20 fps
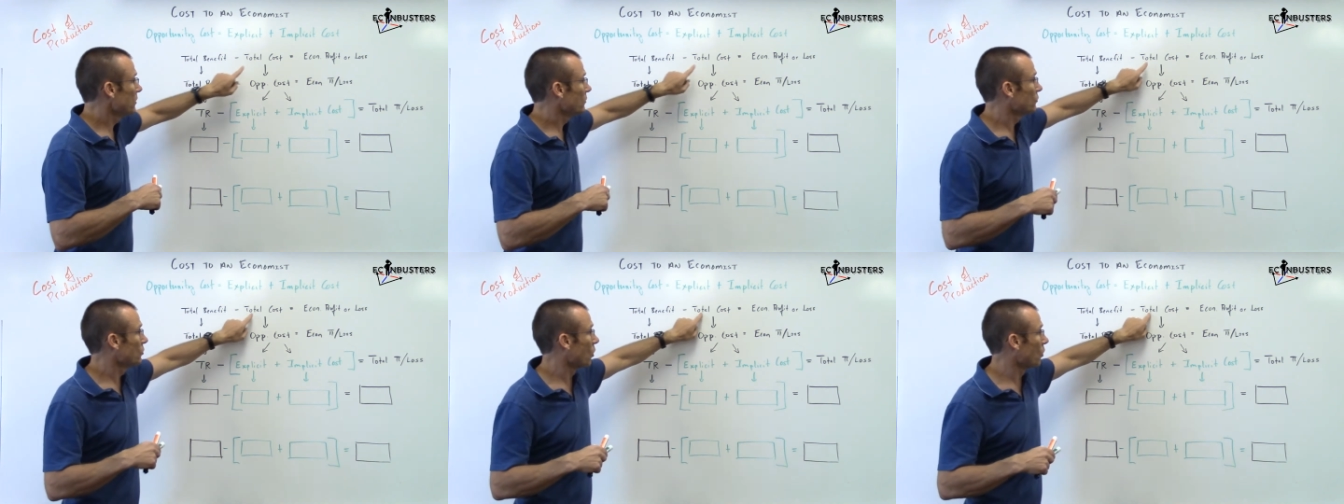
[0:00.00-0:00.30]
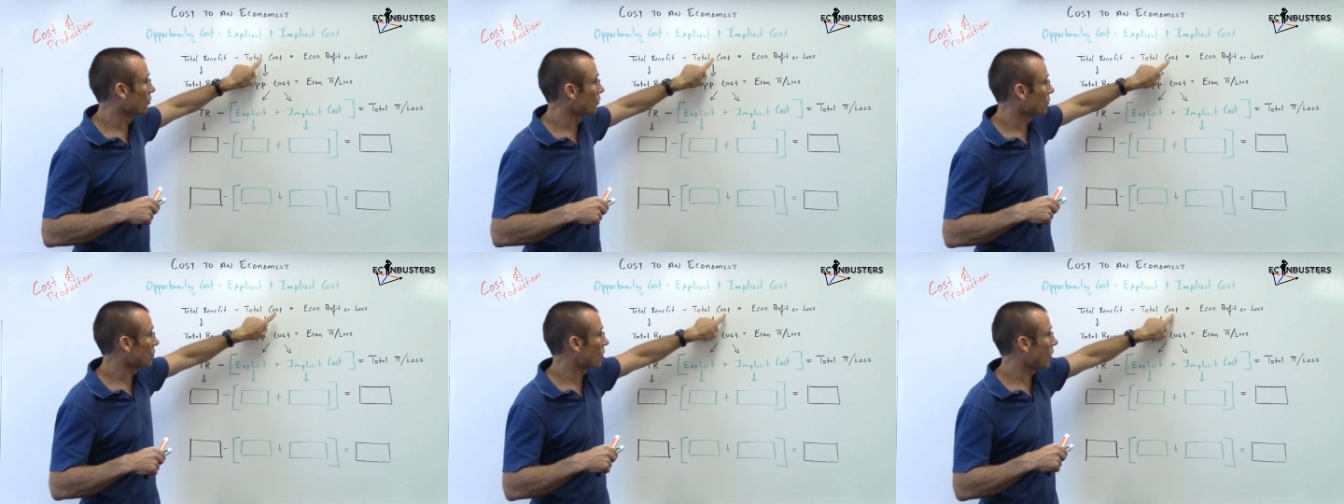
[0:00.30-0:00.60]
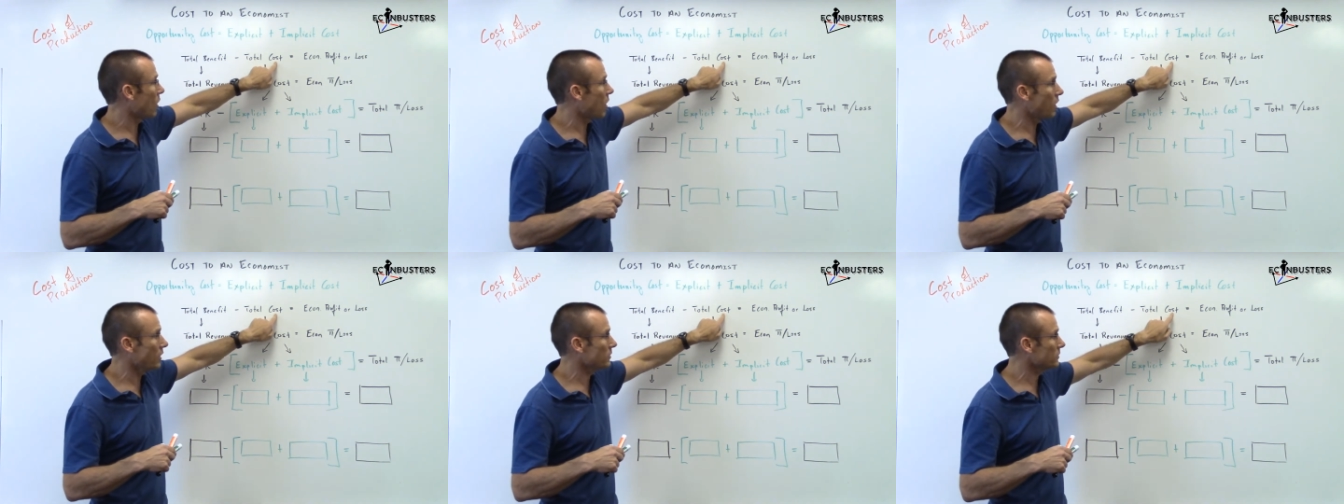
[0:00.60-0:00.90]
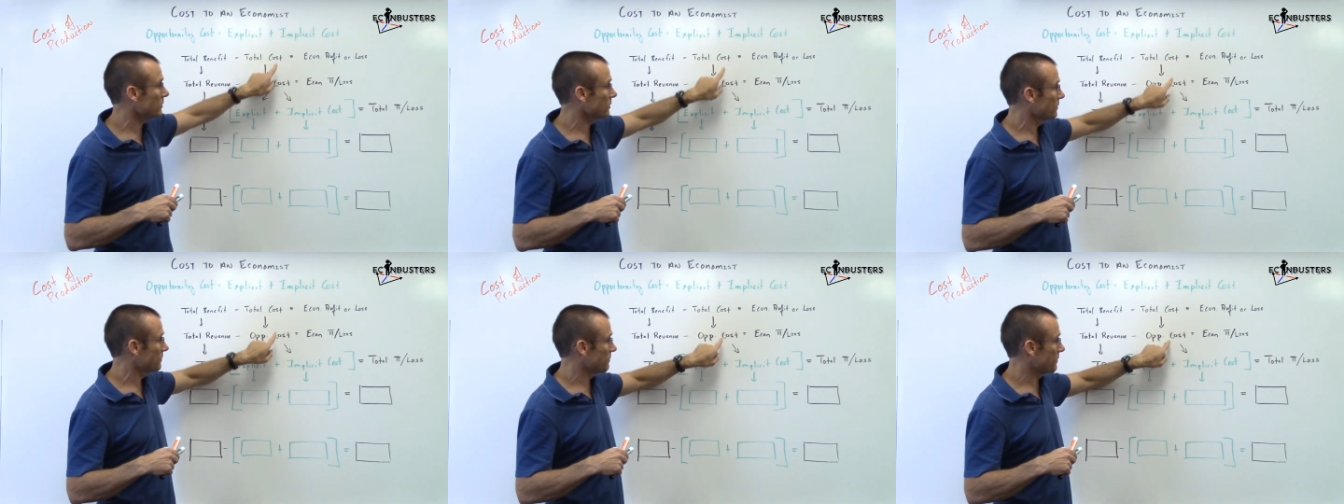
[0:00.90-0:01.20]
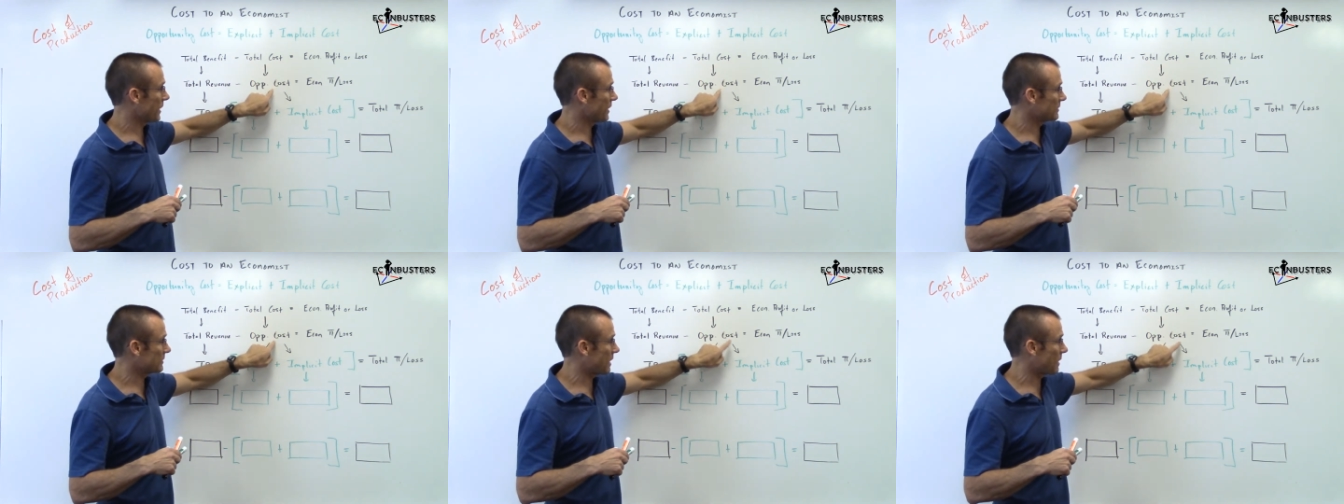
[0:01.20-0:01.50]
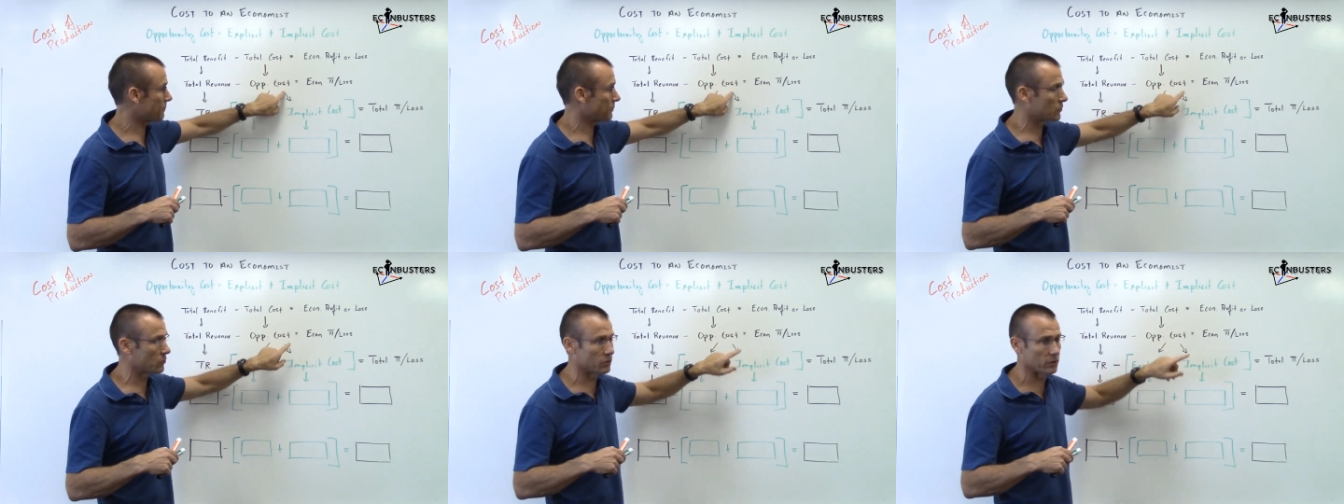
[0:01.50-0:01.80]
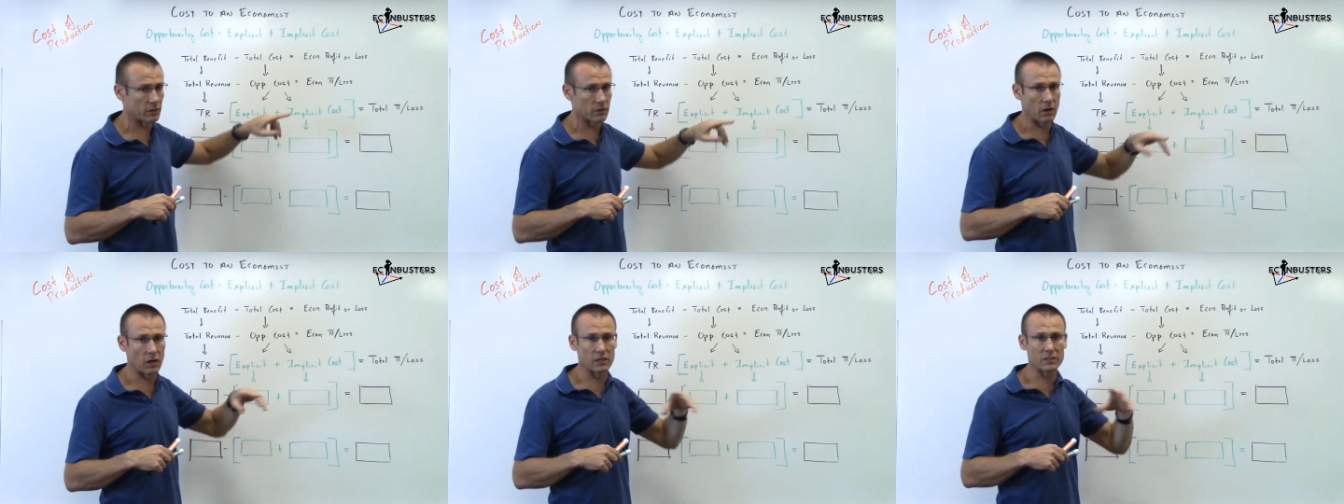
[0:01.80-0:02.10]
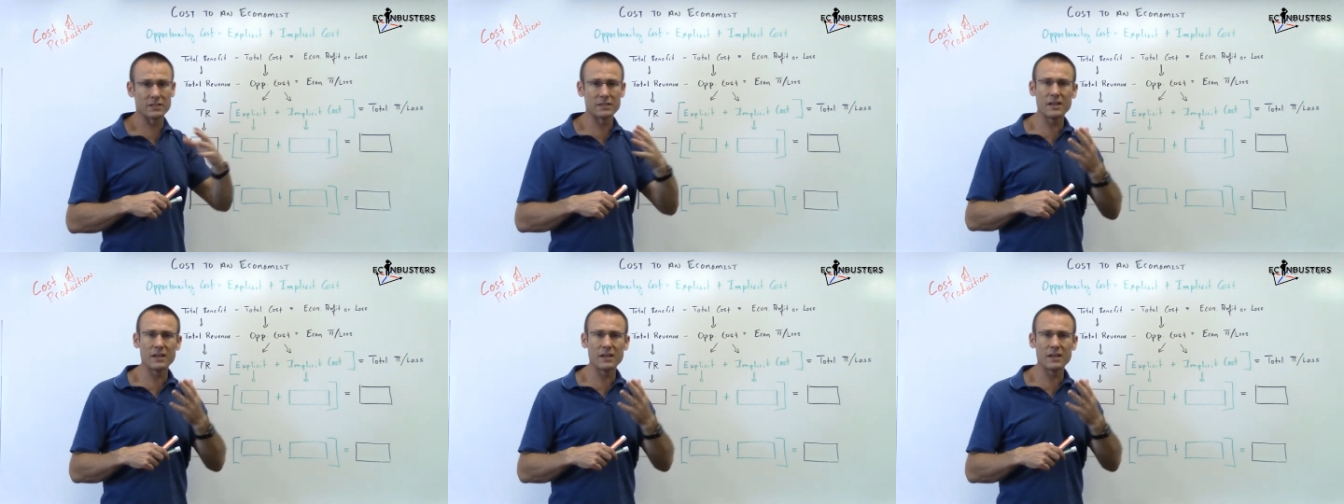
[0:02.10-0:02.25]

Total cost, that's opportunity cost.